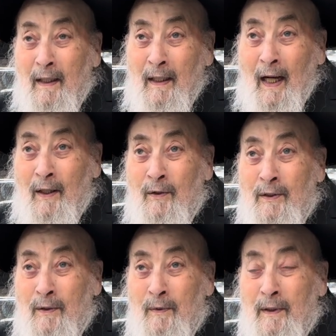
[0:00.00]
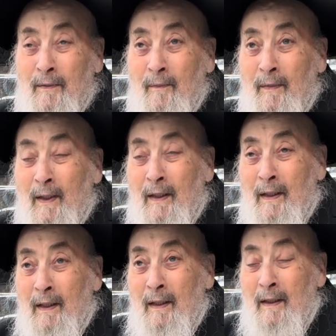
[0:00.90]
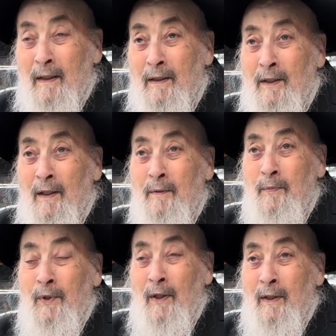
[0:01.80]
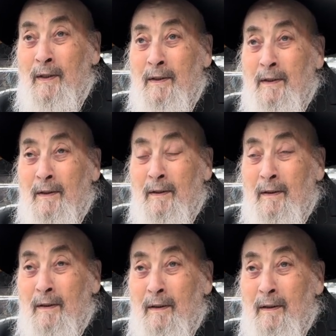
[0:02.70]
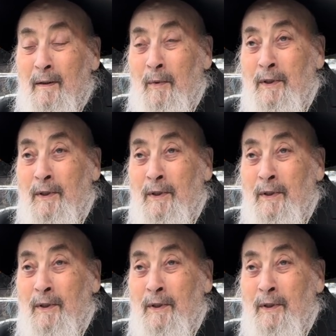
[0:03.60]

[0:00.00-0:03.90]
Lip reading: And I also would, there's certain brachas, the